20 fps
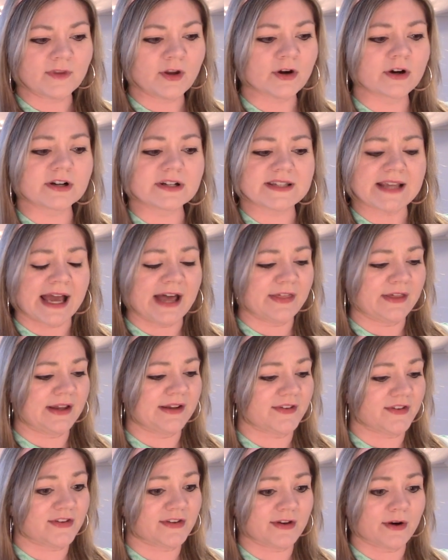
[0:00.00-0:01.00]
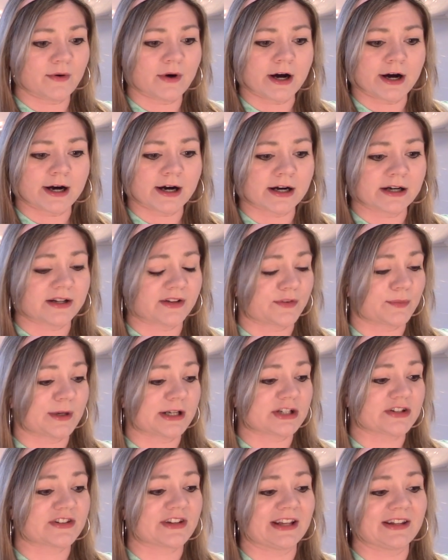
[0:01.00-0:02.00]
Her death hits so hard. As
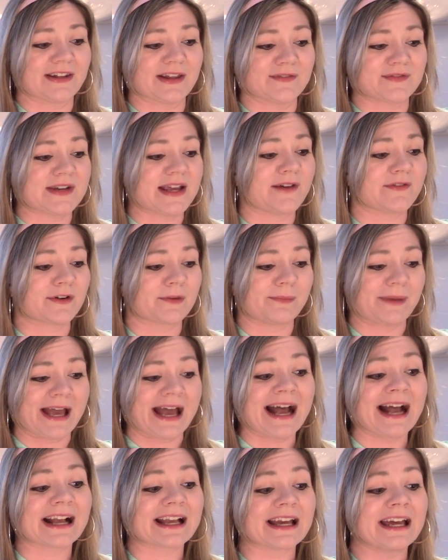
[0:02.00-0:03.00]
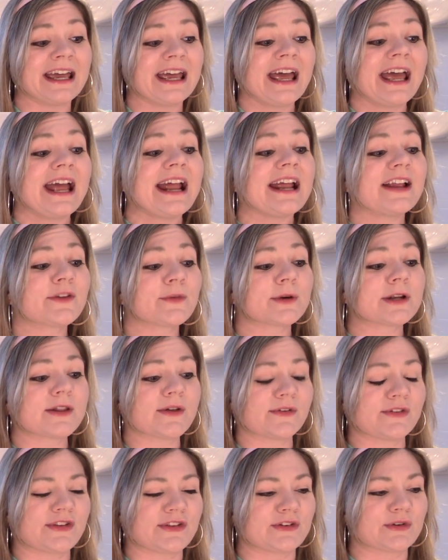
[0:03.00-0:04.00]
much as I'd love to have her back, it's one of
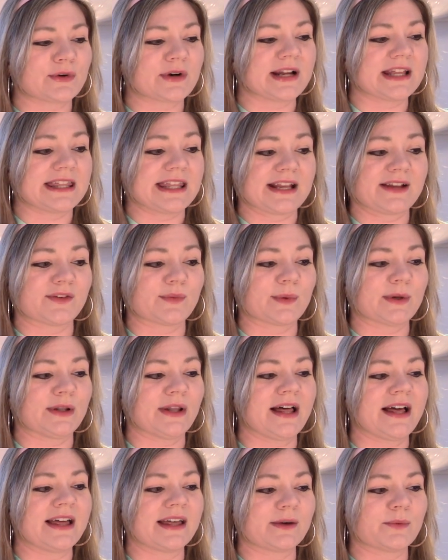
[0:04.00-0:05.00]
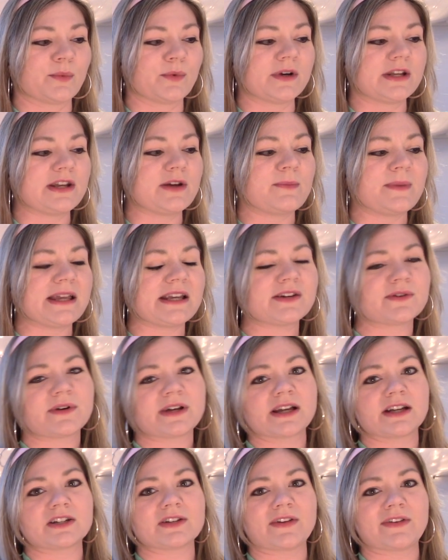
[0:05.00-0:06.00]
those story things where, like, would you be
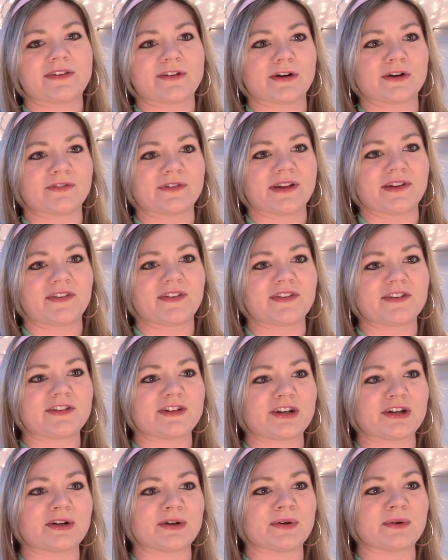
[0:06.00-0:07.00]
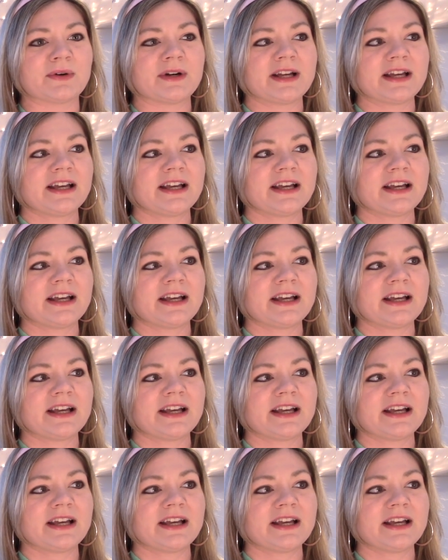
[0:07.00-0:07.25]
doing a disservice to